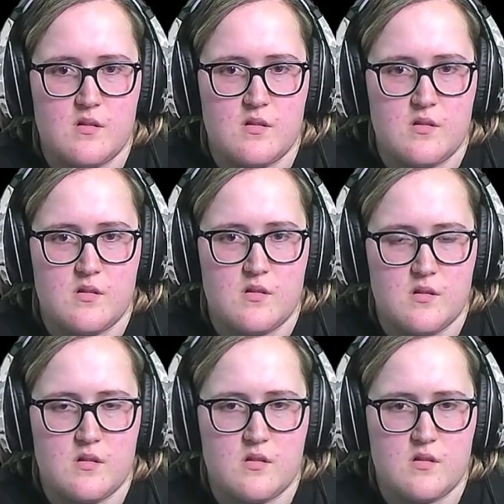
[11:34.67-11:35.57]

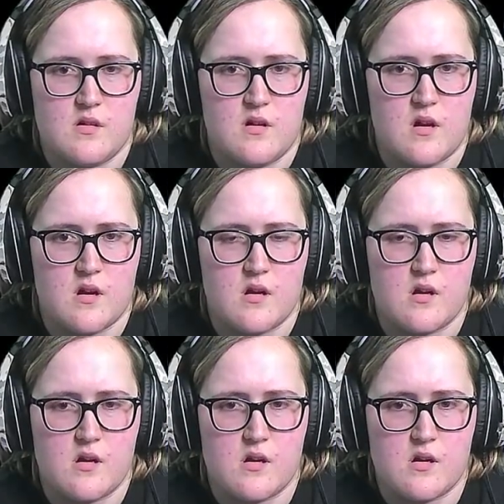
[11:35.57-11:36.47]

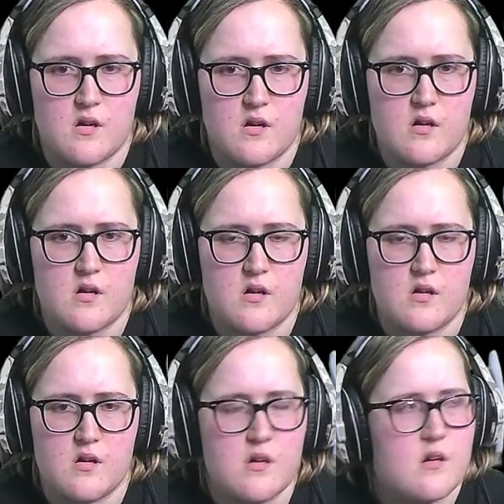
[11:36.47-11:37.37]

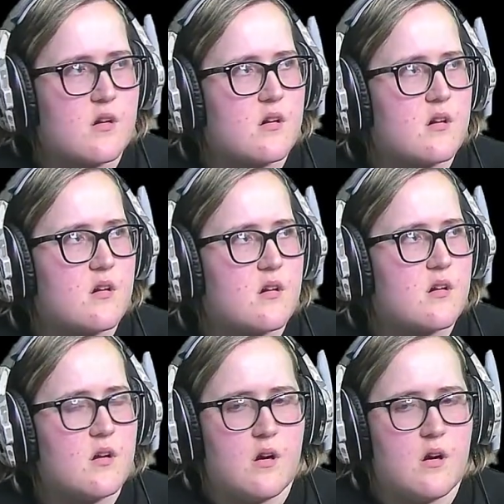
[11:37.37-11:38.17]
This person isn't speaking.